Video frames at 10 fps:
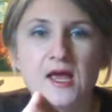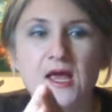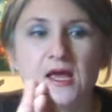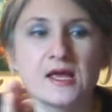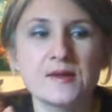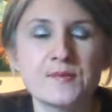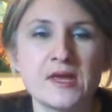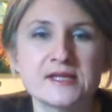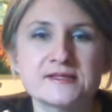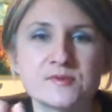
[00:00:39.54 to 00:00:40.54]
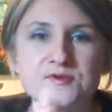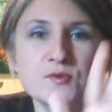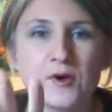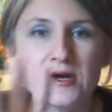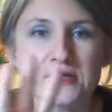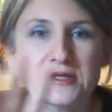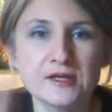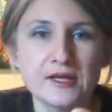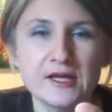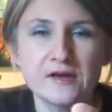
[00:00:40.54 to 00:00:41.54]
It's a two-part
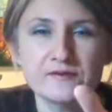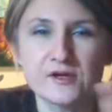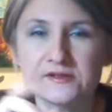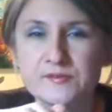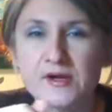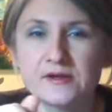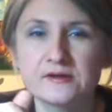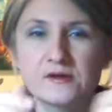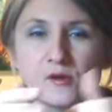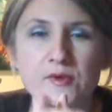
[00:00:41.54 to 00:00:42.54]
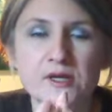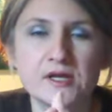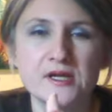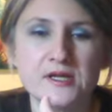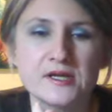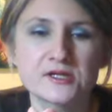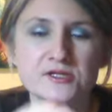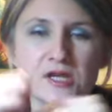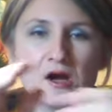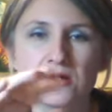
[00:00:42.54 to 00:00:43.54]
clay. I've talked about it a little bit. It
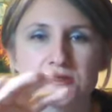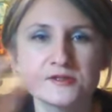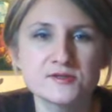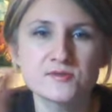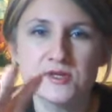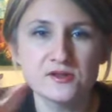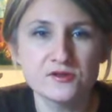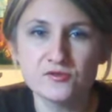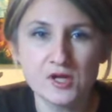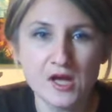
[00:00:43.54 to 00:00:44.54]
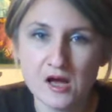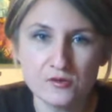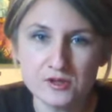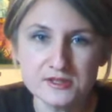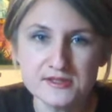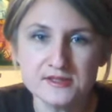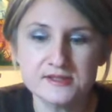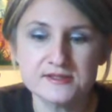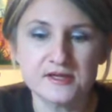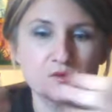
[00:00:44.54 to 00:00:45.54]
actually hardens within 3 hours.
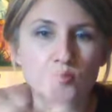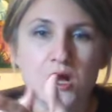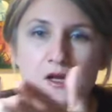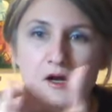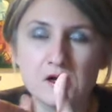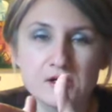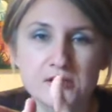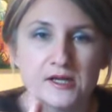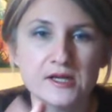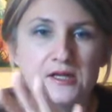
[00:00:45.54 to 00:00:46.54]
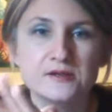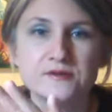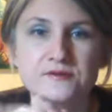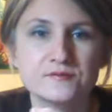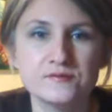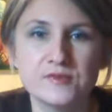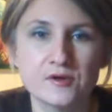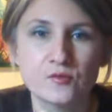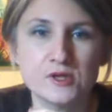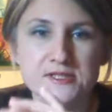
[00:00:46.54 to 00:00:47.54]
It's like rock hard, and
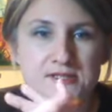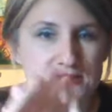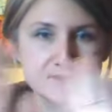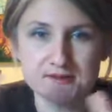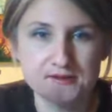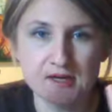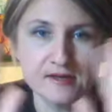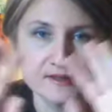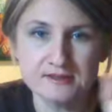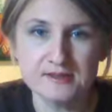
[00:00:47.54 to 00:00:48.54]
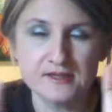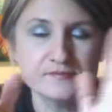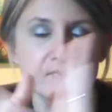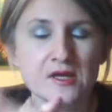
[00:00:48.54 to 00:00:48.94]
once it's done, it's done.